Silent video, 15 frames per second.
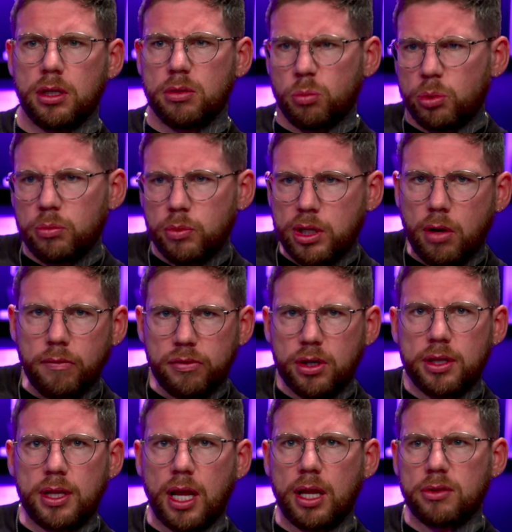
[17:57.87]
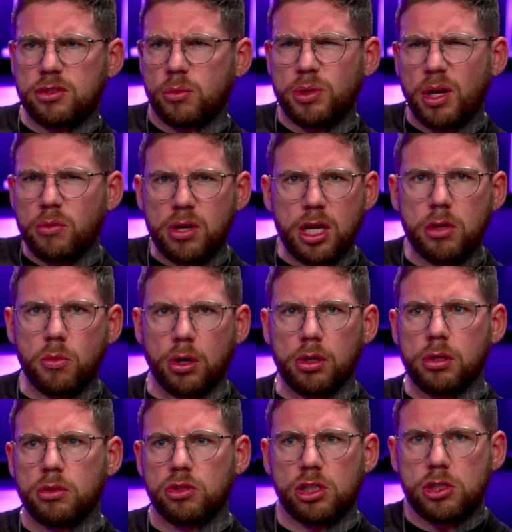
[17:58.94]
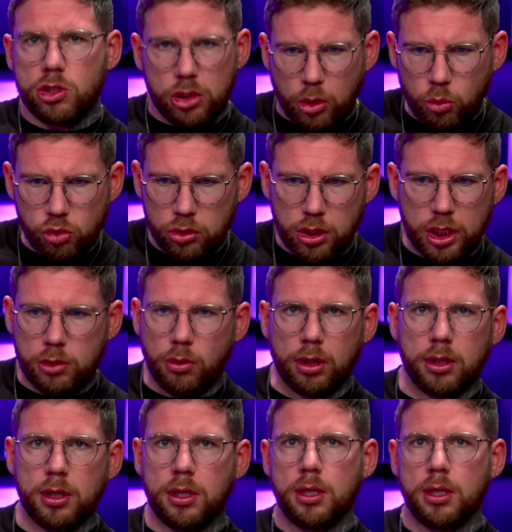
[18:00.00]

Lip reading: We're confident in that, so we don't need one. So you shouldn't need one.